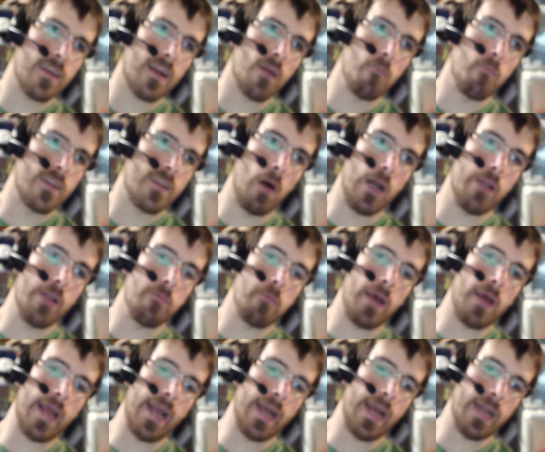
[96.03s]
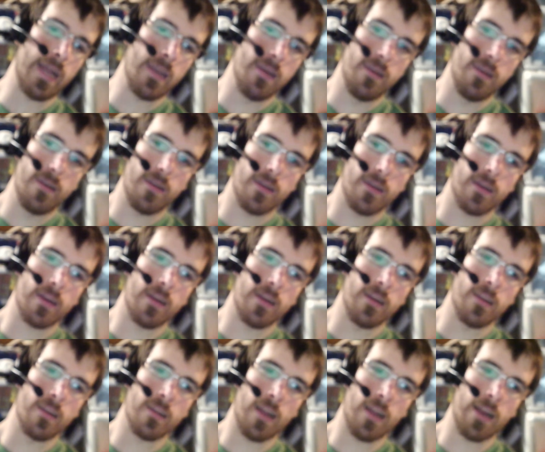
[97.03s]
button pad because
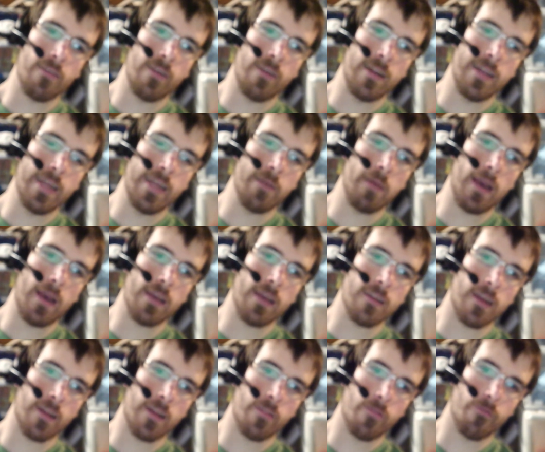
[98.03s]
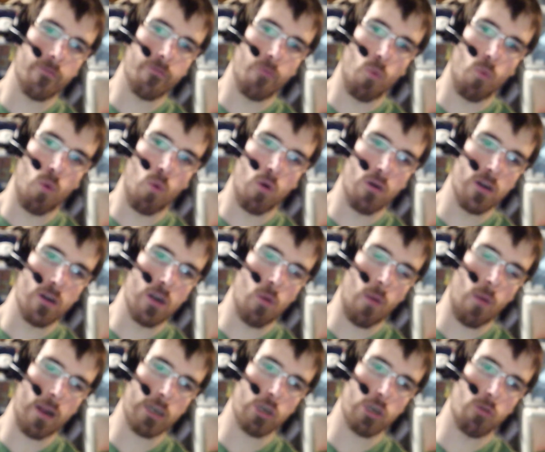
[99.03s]
it's not even a D-pad. It's like four
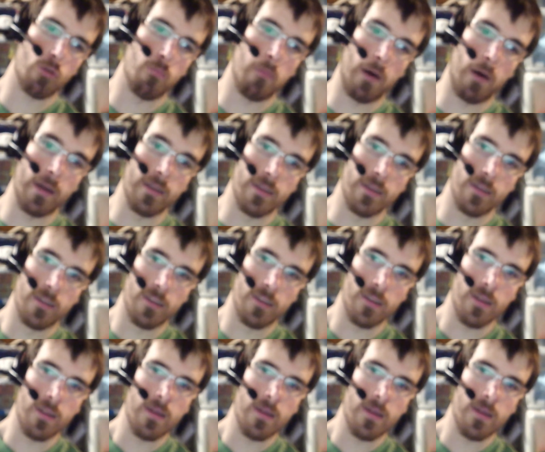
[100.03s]
directional buttons,